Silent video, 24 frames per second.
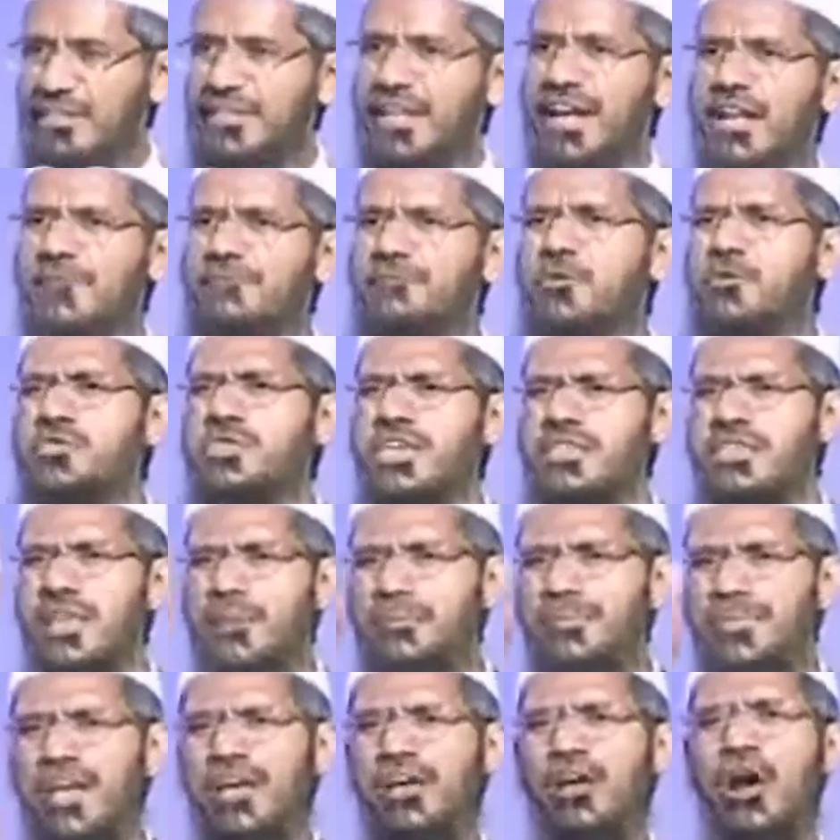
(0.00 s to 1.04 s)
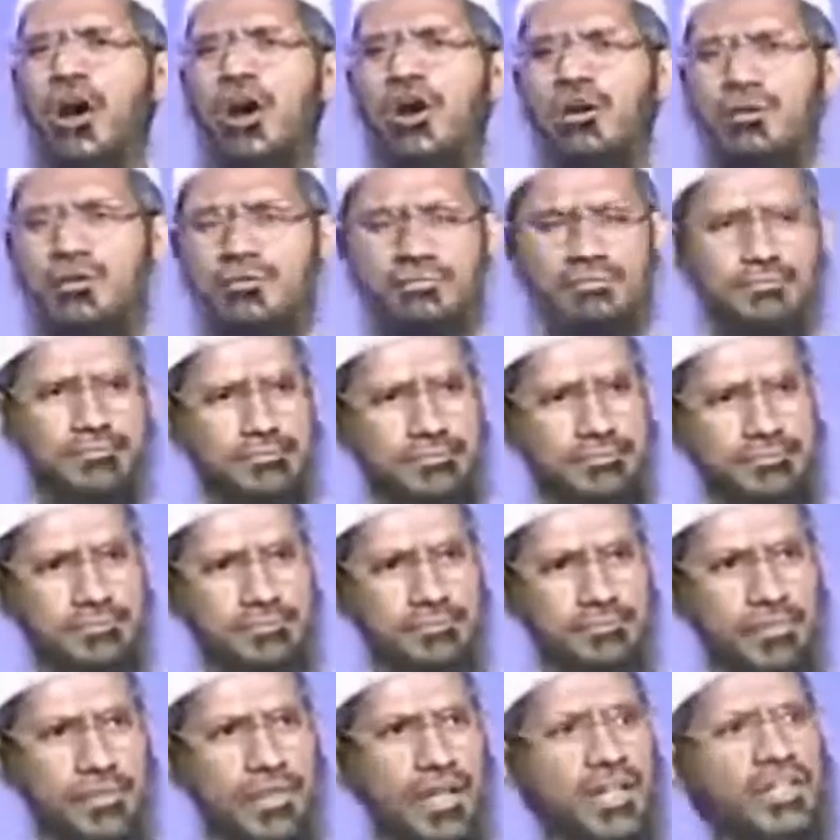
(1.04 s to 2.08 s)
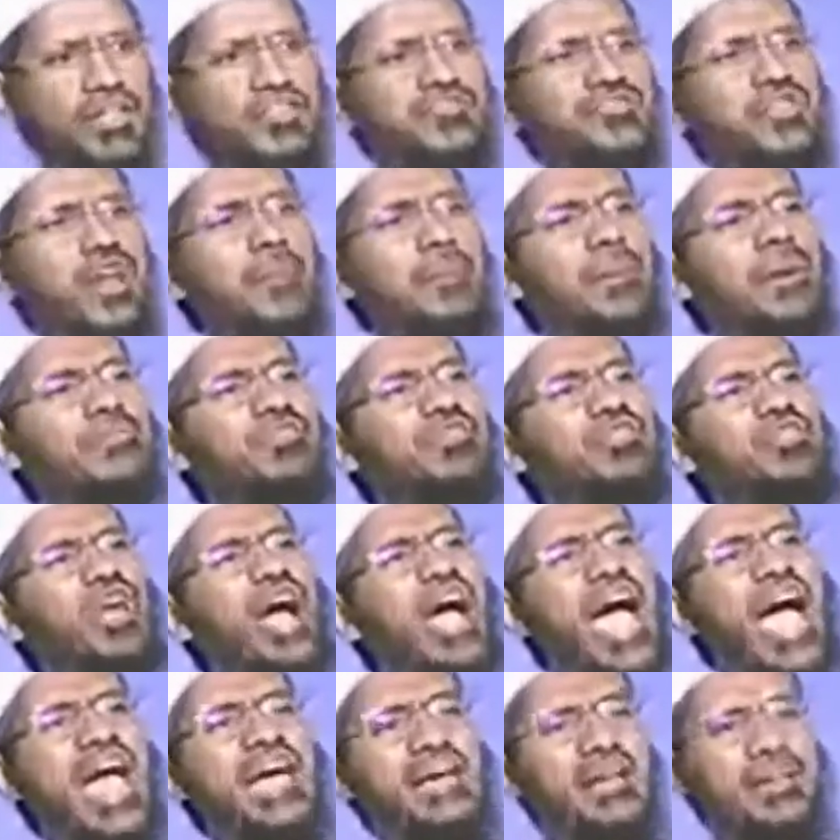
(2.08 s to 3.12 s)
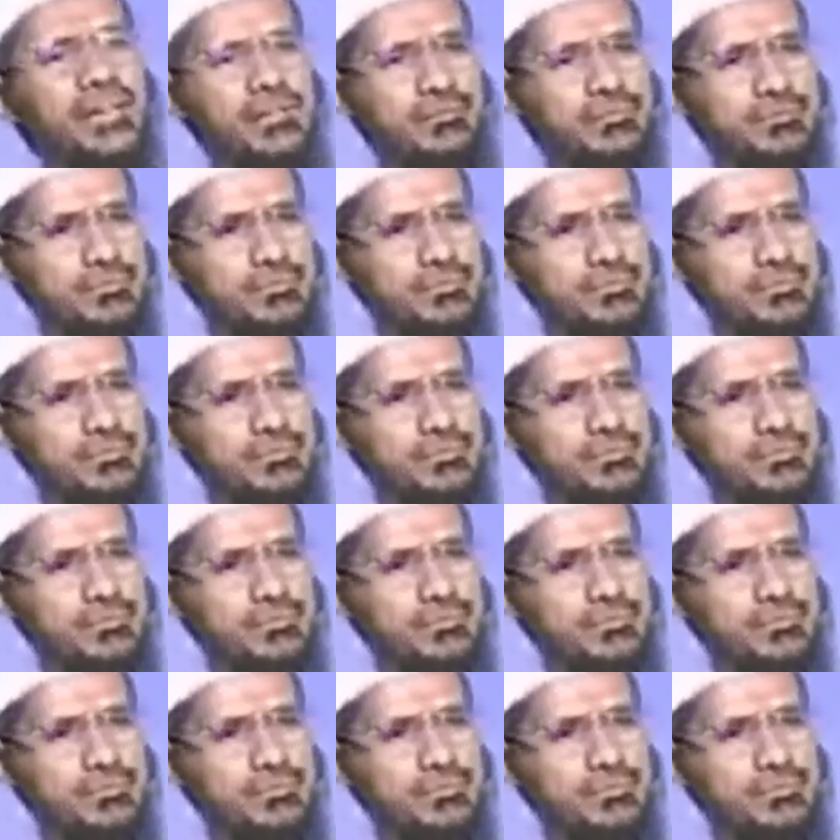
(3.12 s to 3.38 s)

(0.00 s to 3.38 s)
that if you see something wrong, stop it with your hand.